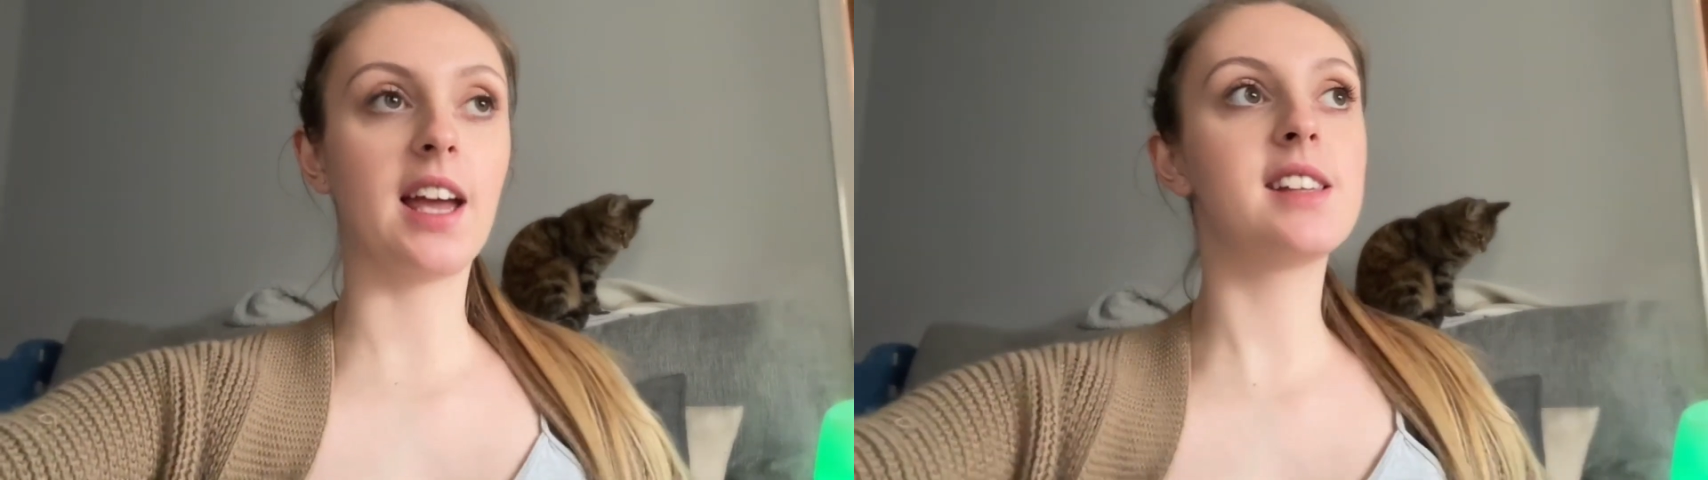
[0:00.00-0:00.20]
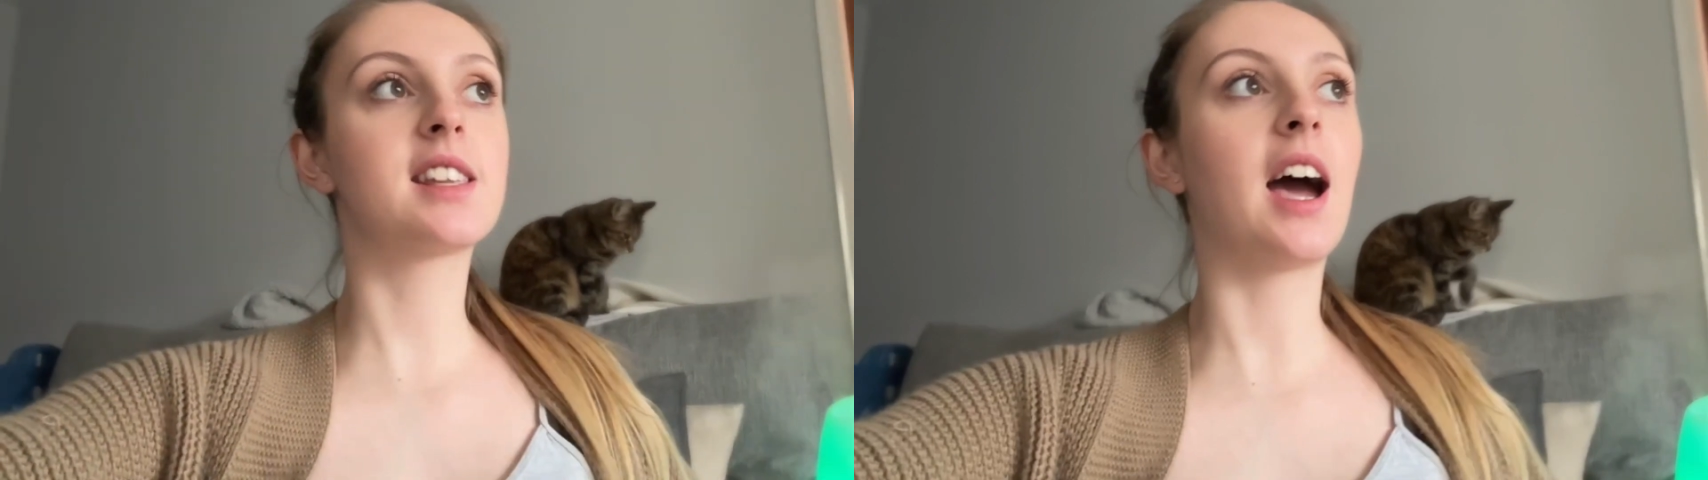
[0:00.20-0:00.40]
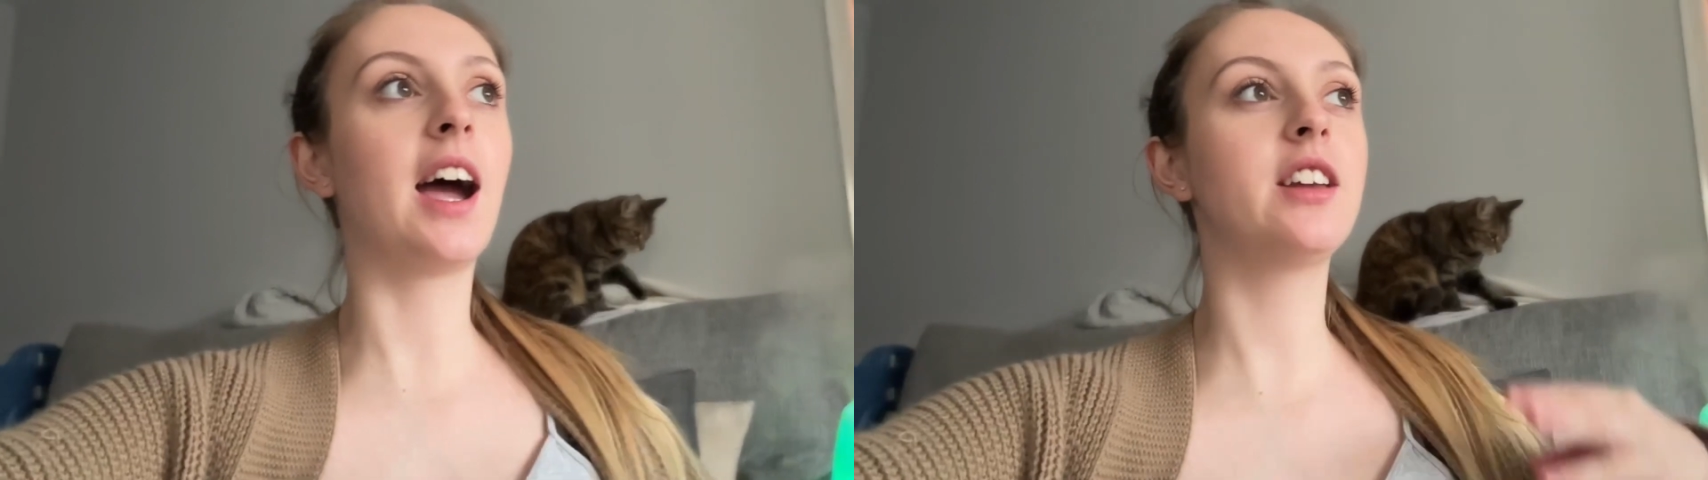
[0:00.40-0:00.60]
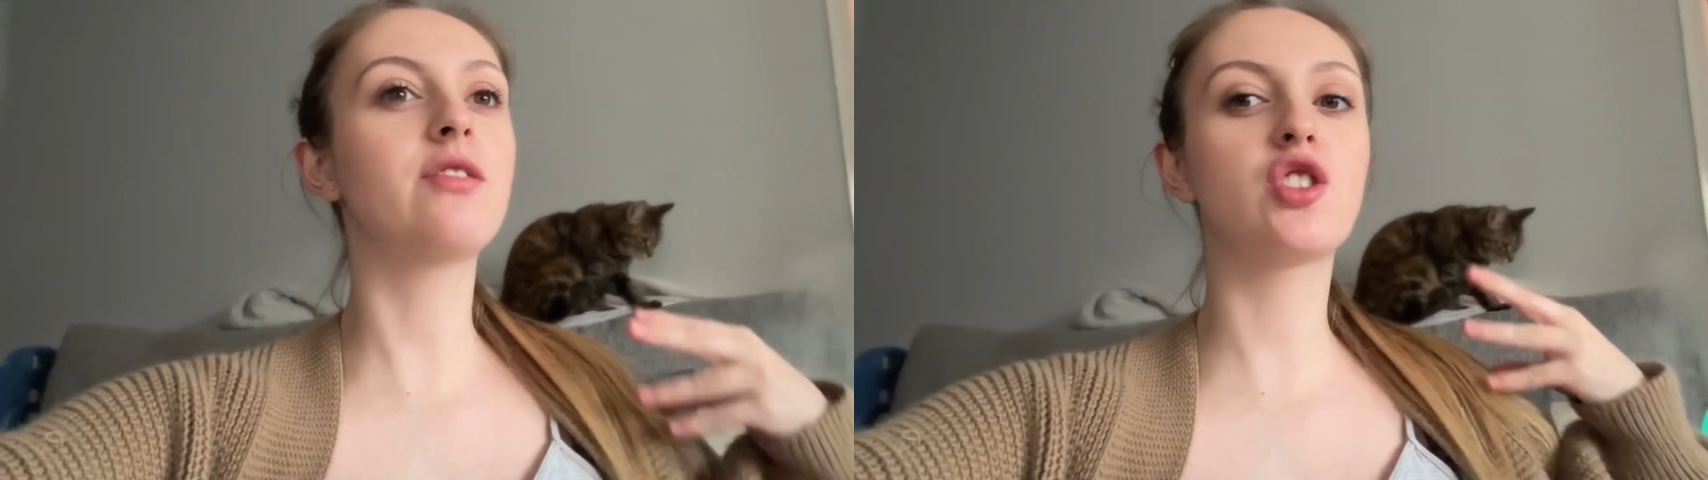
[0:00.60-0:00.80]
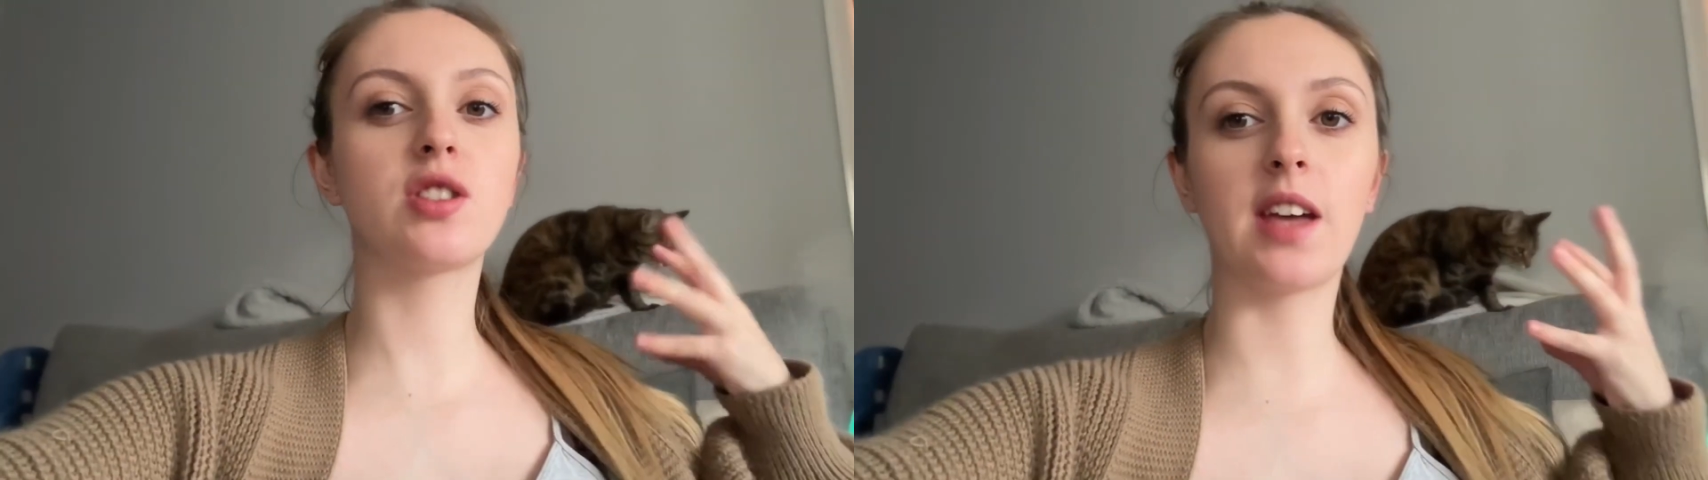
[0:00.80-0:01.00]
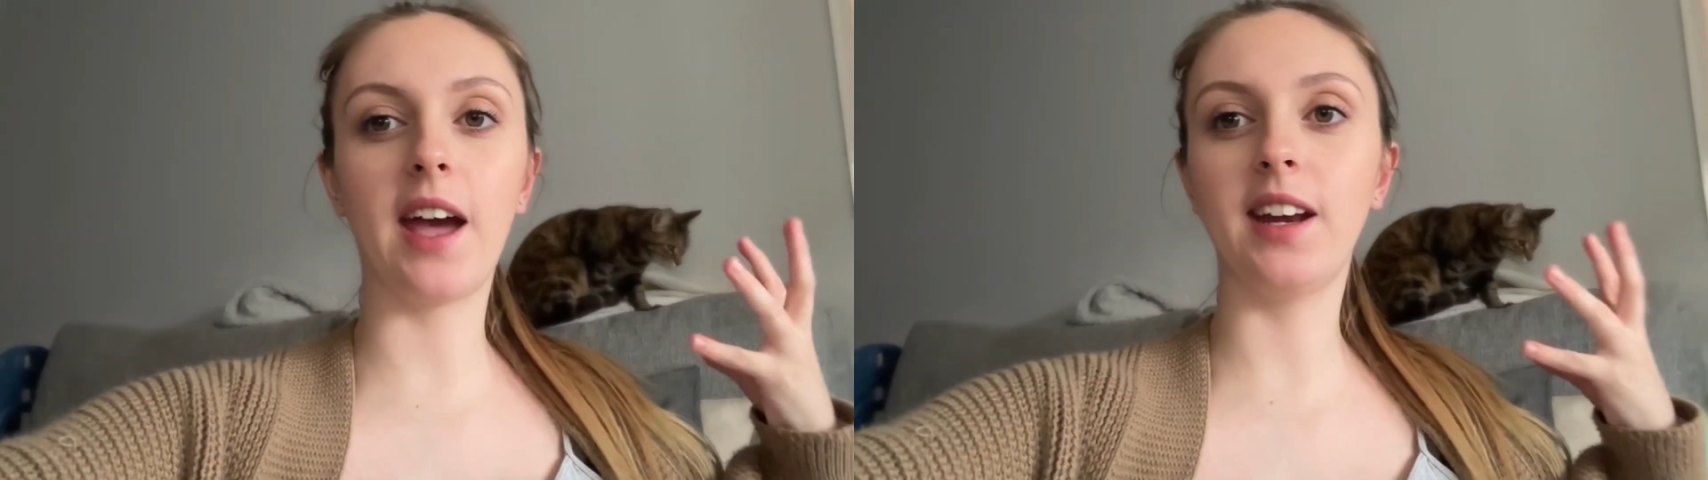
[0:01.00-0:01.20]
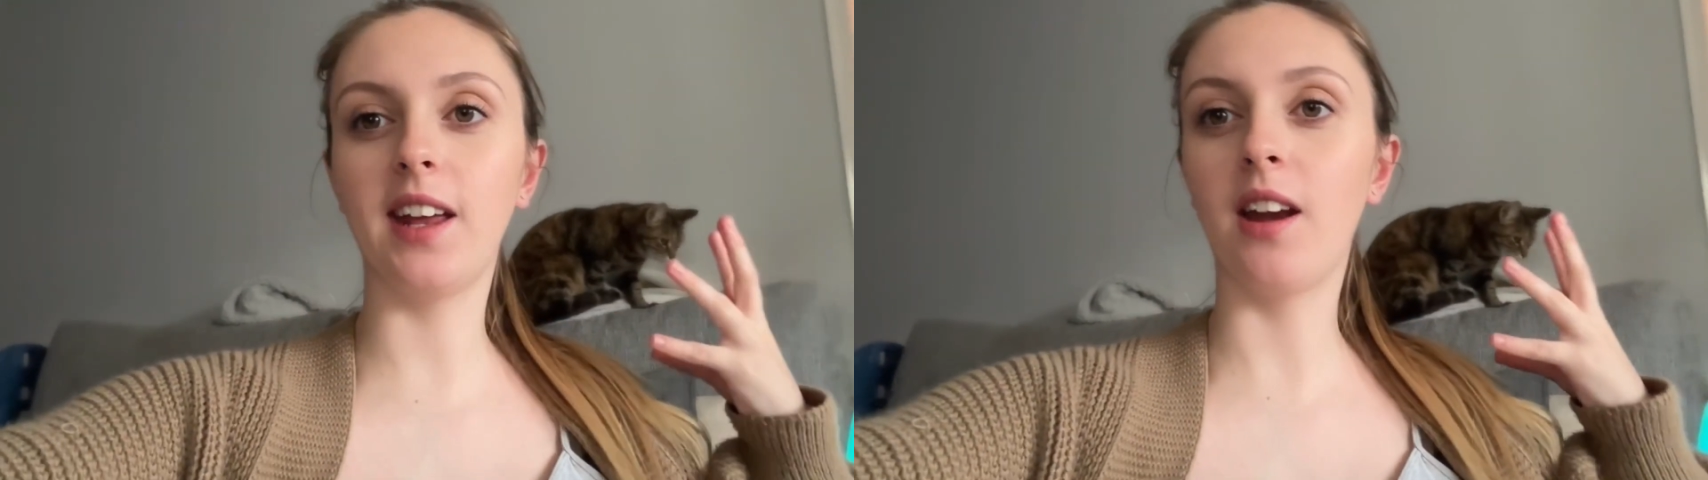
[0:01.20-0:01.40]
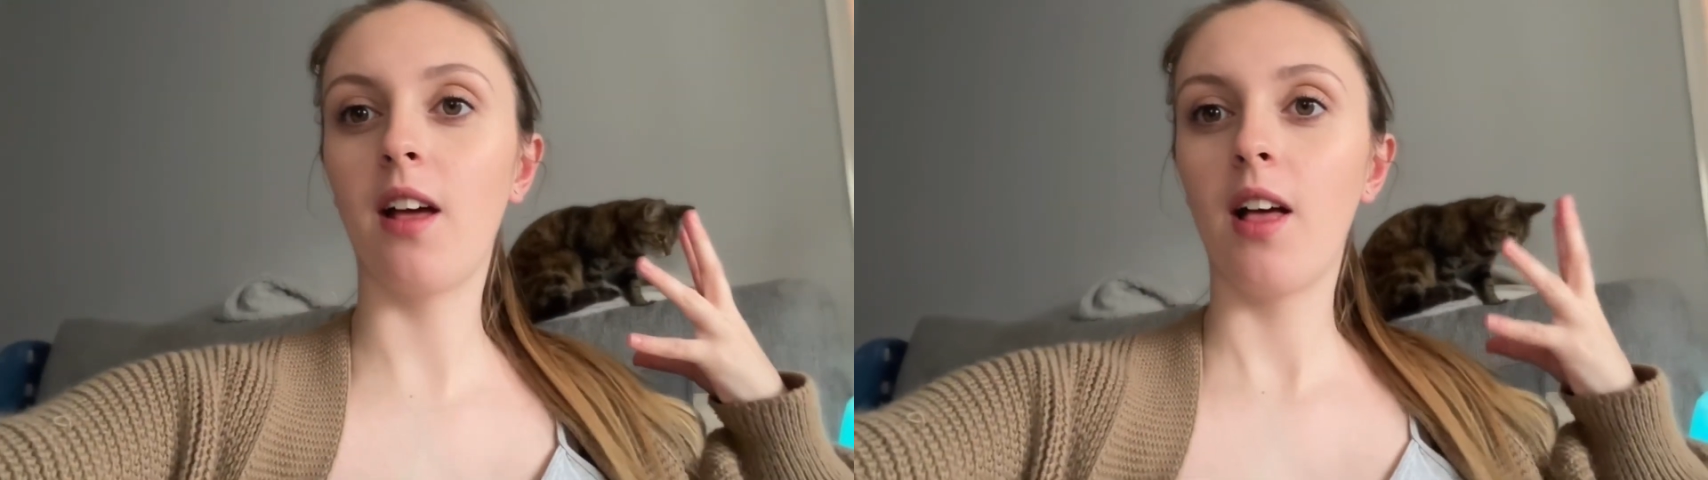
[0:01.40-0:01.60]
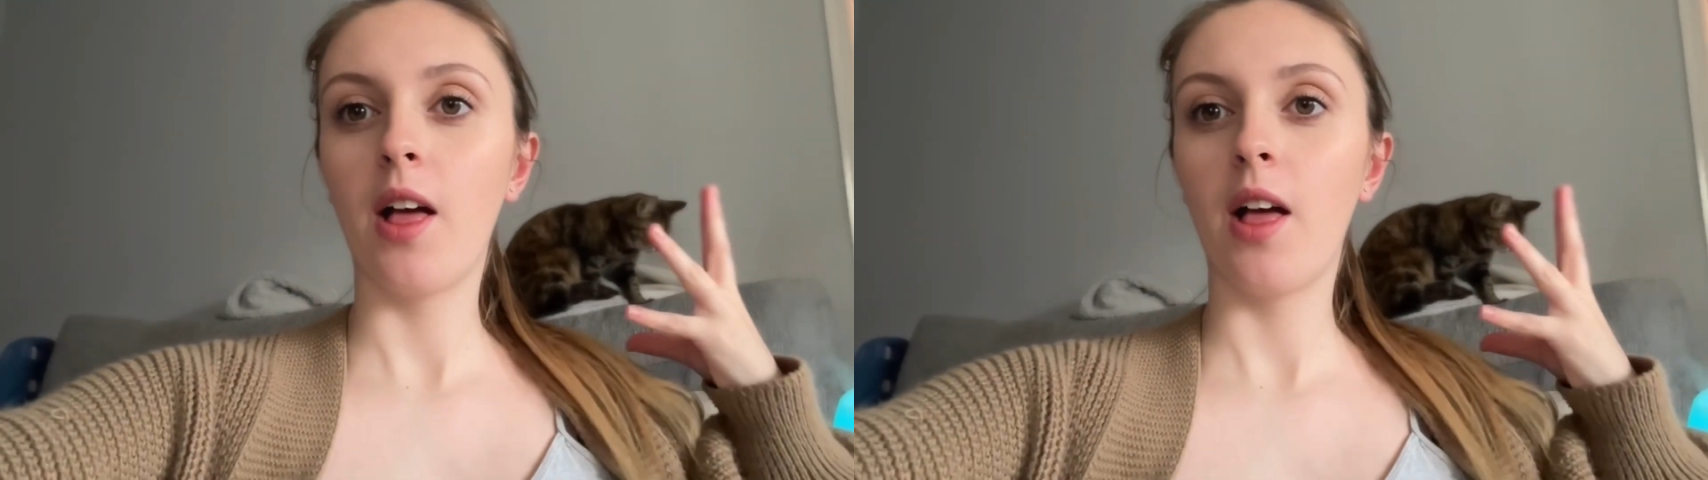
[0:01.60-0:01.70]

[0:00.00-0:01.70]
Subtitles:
is kind of just getting in